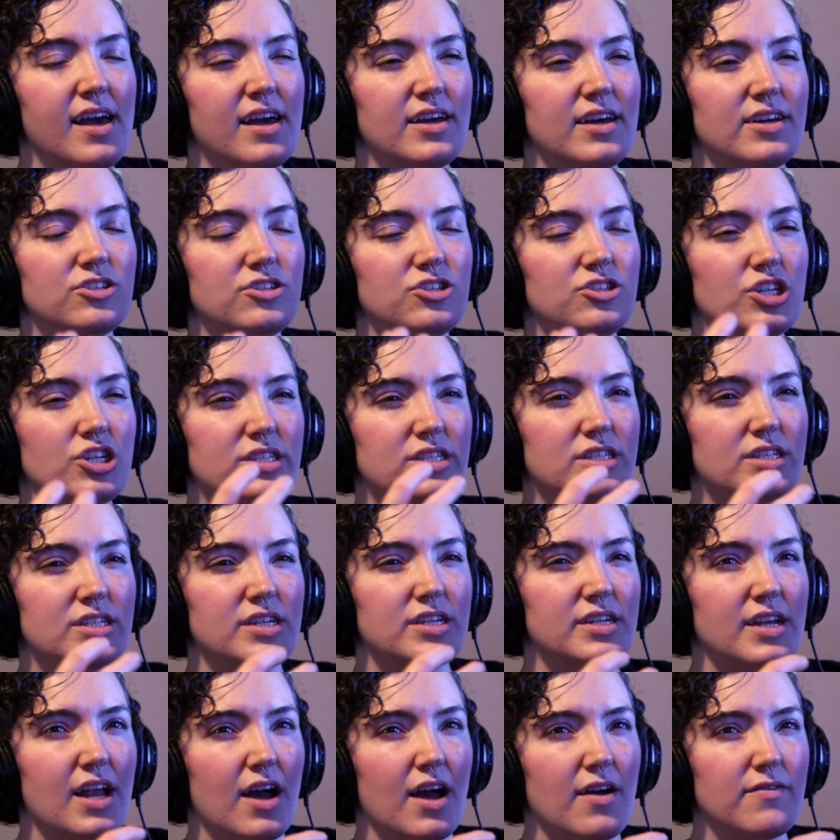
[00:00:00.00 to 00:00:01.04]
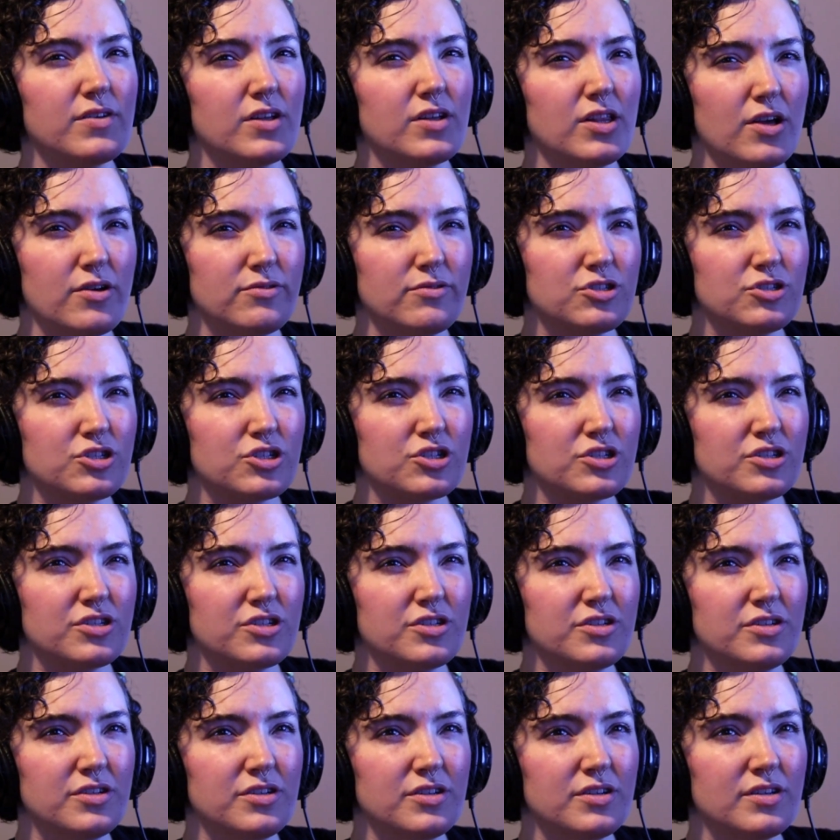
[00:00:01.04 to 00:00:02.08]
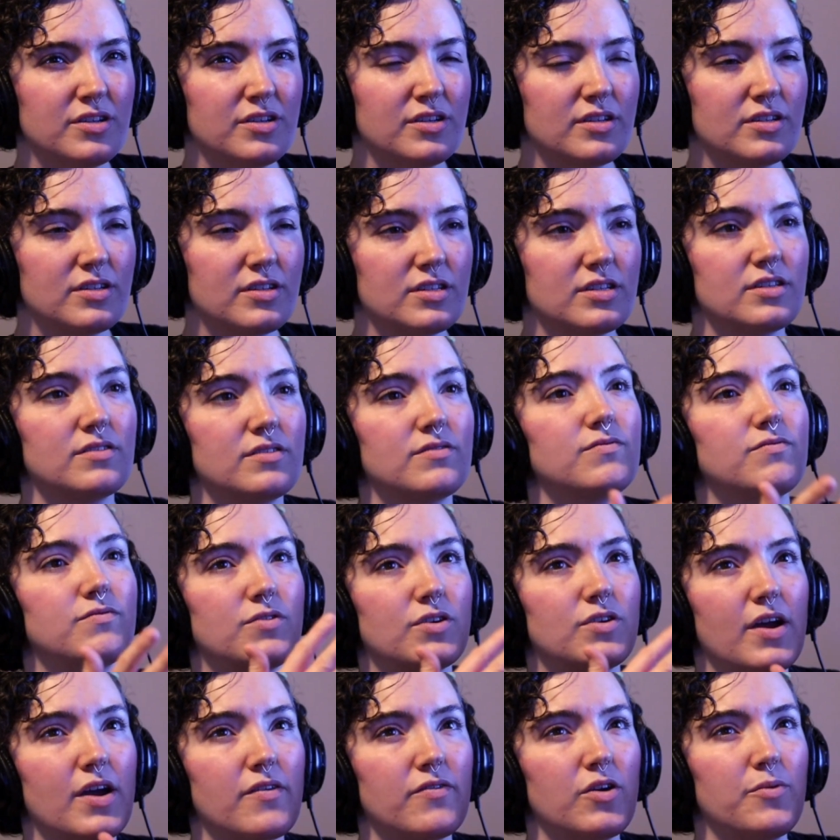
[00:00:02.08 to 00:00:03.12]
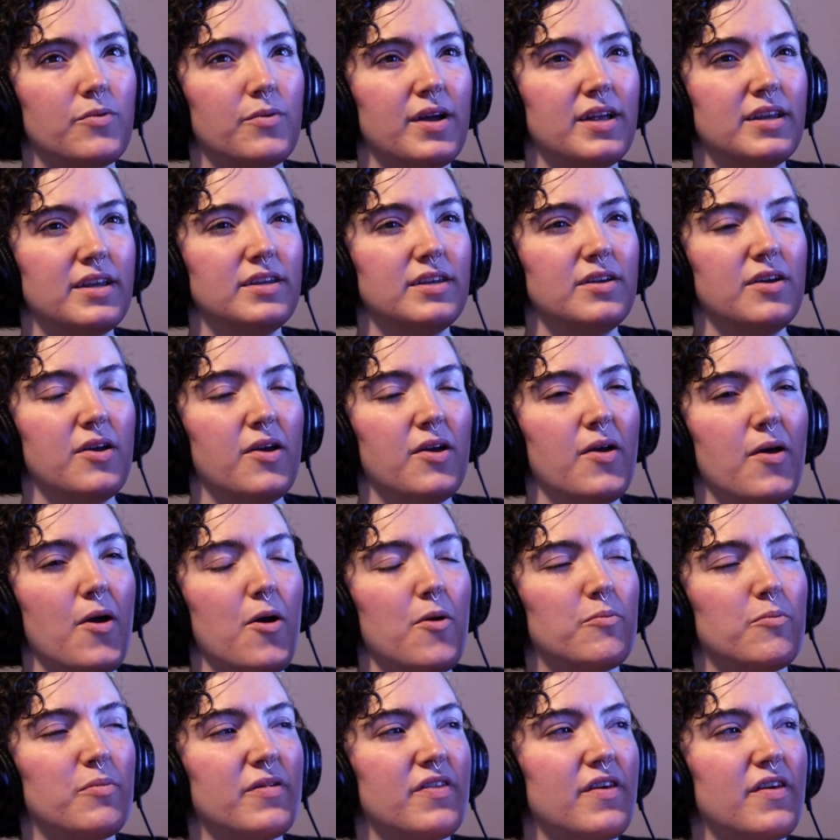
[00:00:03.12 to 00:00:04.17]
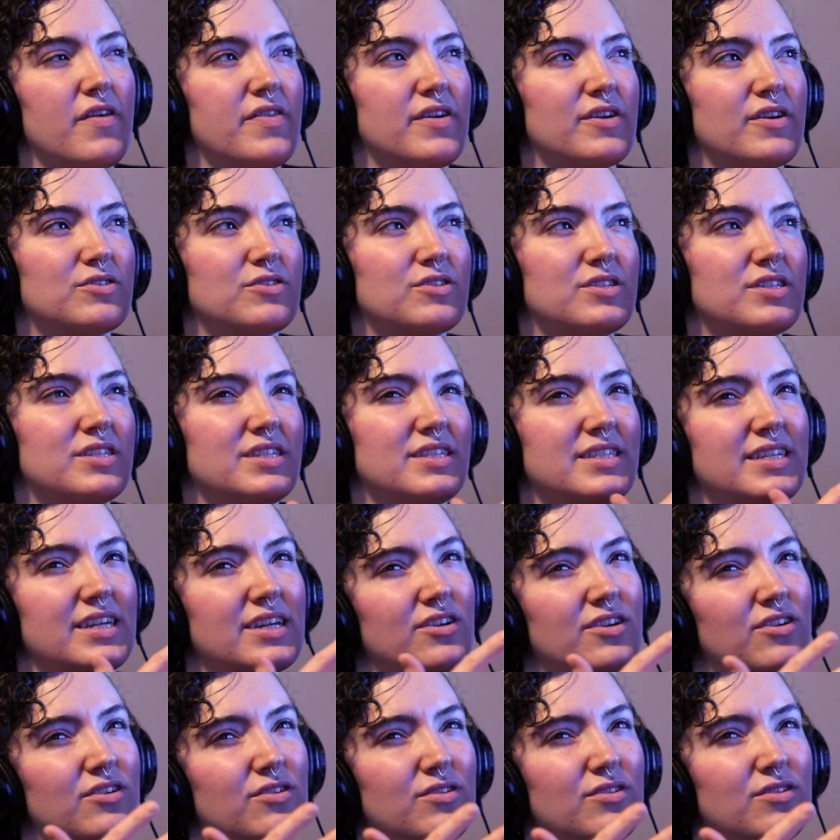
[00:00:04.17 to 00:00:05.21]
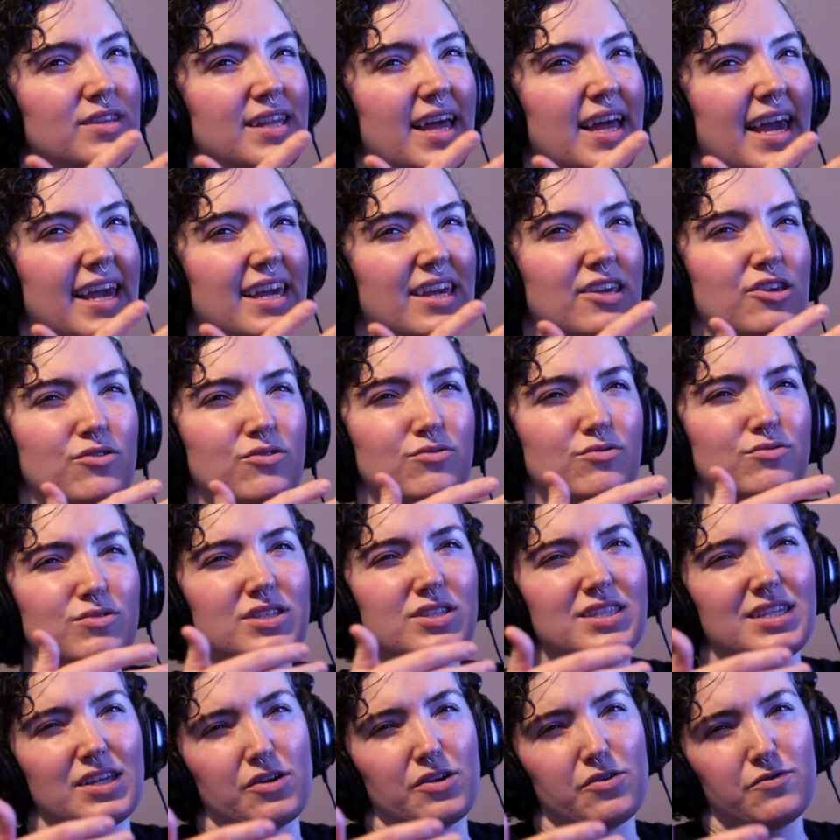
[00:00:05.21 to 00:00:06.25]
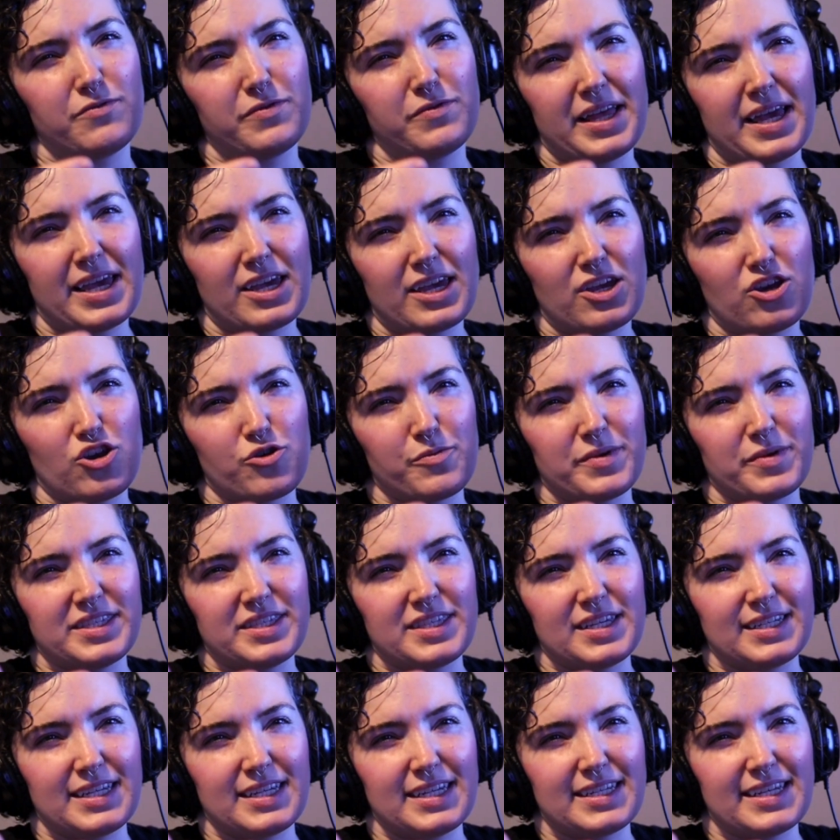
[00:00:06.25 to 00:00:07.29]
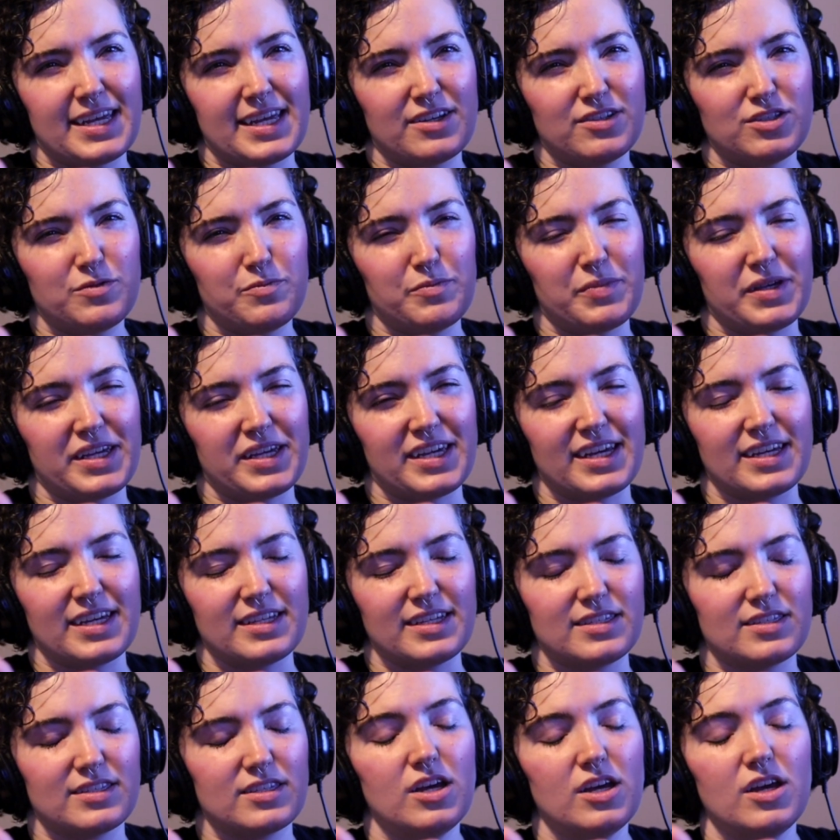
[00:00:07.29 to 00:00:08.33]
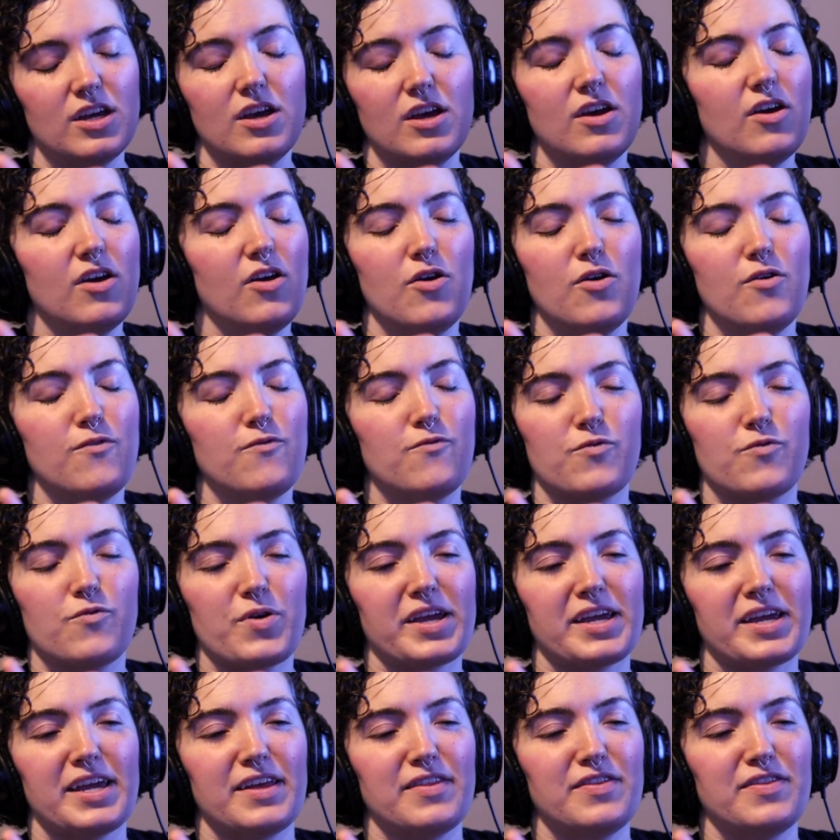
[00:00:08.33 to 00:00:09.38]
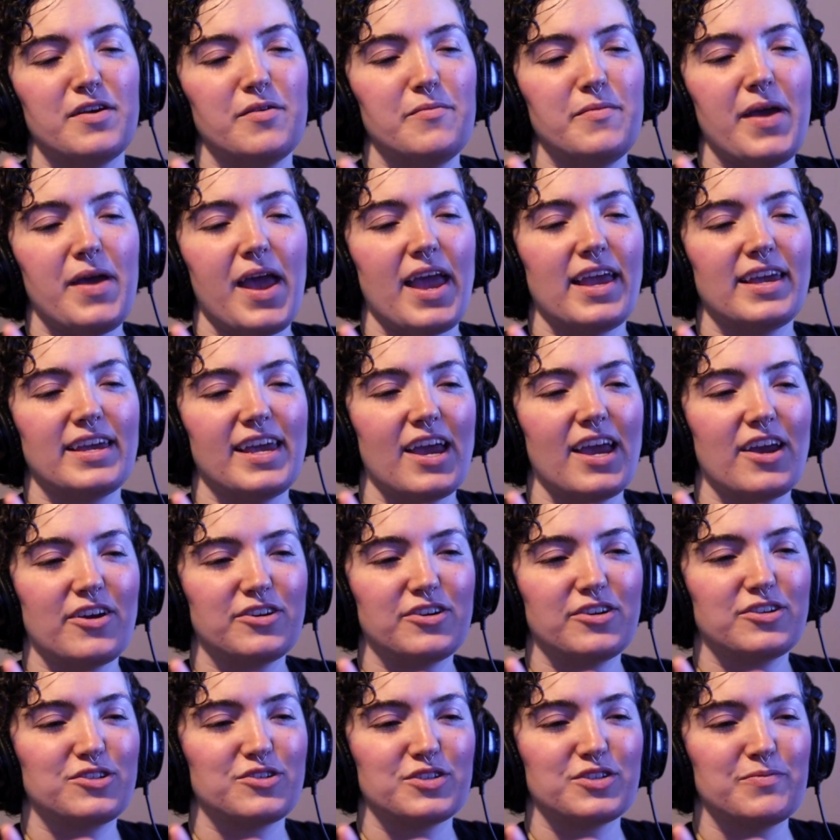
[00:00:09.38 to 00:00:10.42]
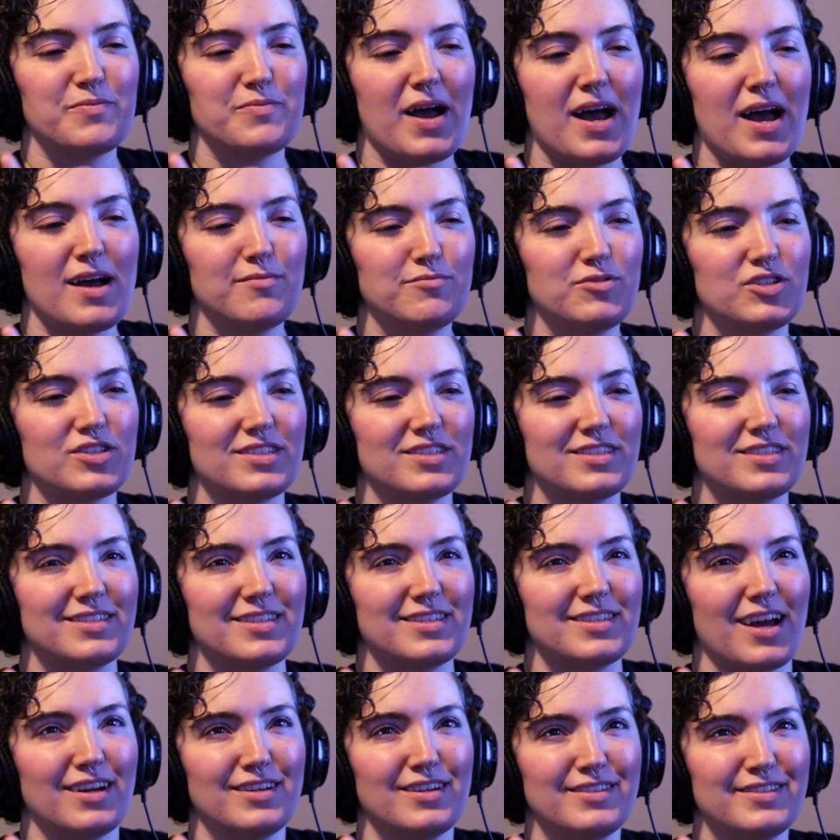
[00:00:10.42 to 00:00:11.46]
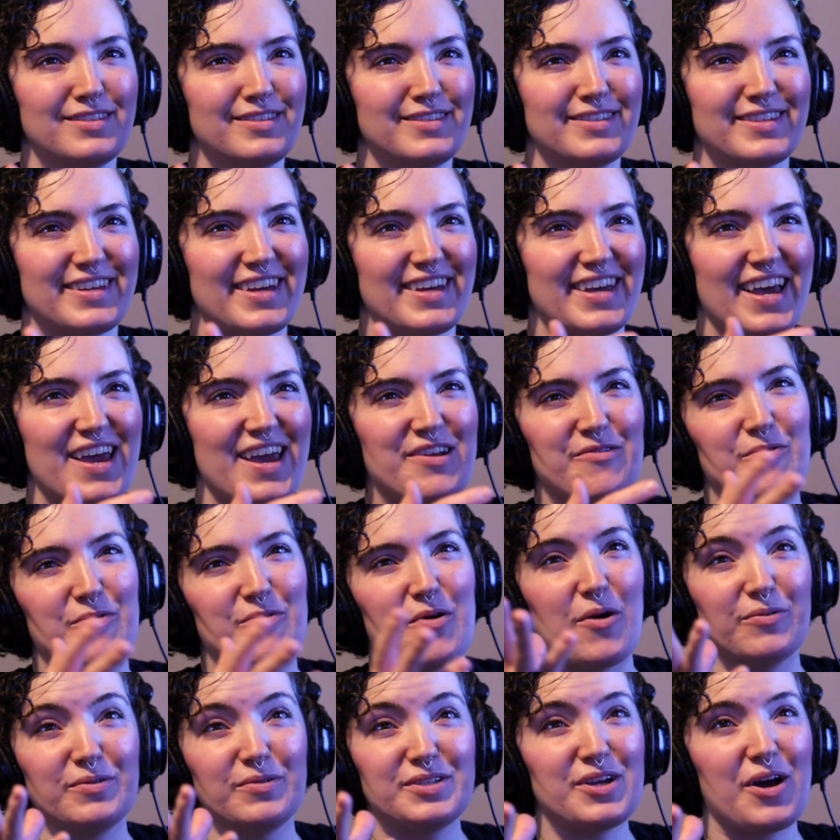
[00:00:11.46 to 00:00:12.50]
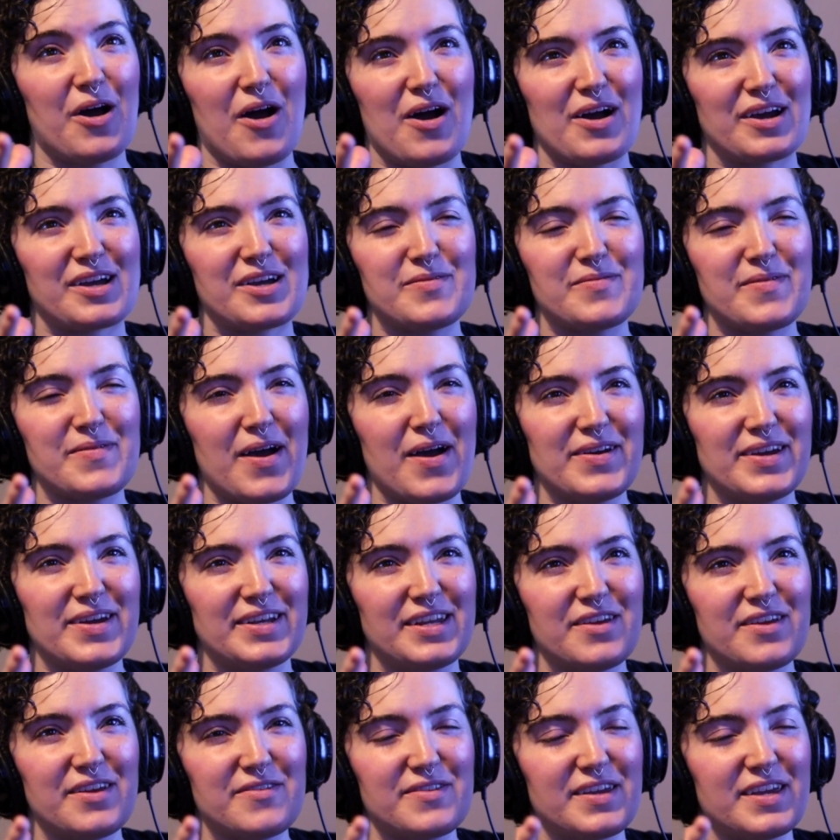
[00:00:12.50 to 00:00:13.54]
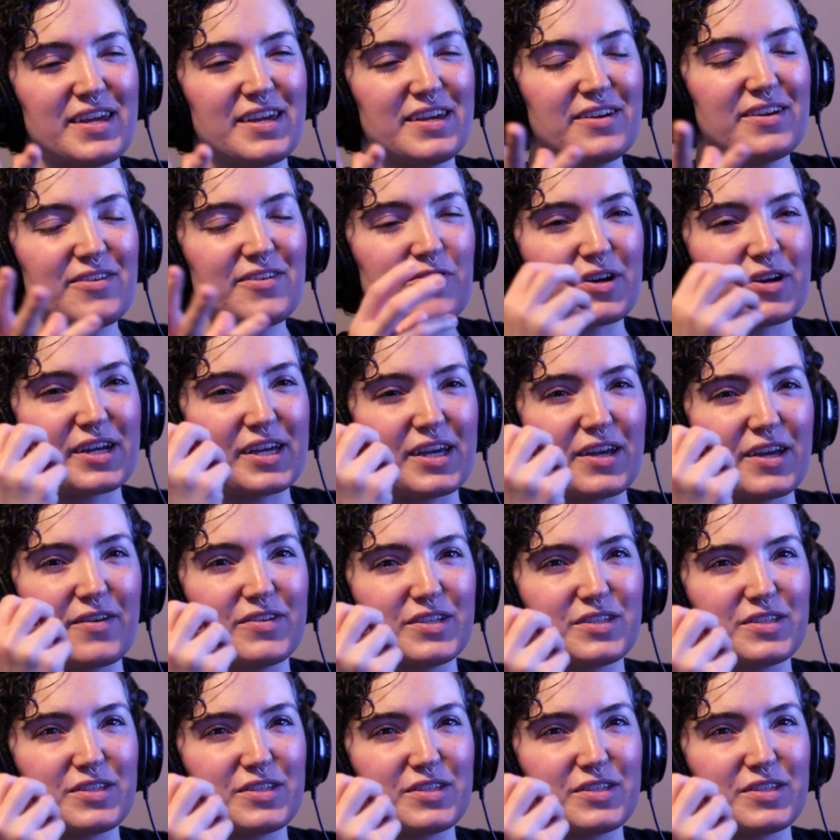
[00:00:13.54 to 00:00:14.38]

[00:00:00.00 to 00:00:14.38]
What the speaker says: just enough closure for everyone, but then there's still like you still feel like you're missing details because freaking the main character's mom just sucks and won't talk about anything or give us